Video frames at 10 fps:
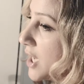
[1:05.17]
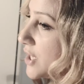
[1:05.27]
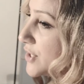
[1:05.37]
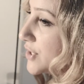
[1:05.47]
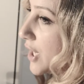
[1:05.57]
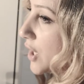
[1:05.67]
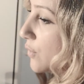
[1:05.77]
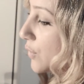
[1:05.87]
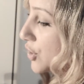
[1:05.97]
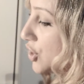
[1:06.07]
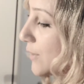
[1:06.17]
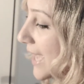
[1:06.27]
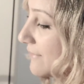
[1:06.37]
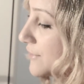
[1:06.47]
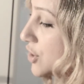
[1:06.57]
So you
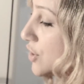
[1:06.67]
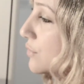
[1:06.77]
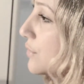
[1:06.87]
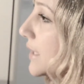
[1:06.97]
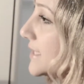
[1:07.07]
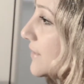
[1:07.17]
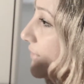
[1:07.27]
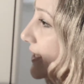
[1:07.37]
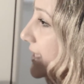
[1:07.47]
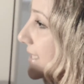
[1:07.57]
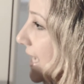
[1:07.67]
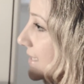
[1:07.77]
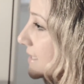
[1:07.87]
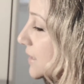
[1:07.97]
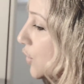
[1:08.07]
have two different
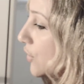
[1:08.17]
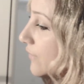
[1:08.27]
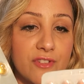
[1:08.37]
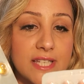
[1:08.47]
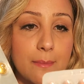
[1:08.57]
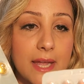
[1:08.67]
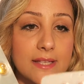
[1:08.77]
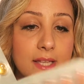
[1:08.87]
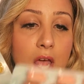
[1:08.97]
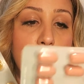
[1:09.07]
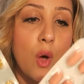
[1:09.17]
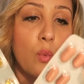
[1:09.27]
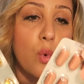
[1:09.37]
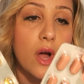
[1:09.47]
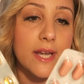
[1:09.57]
sets of vitamins.
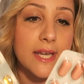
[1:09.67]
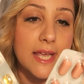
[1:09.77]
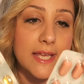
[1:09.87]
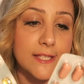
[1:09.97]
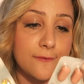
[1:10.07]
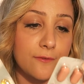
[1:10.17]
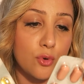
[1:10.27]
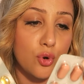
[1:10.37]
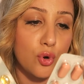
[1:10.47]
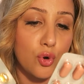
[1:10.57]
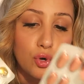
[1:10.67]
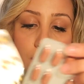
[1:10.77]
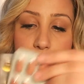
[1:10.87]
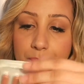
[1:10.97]
One is for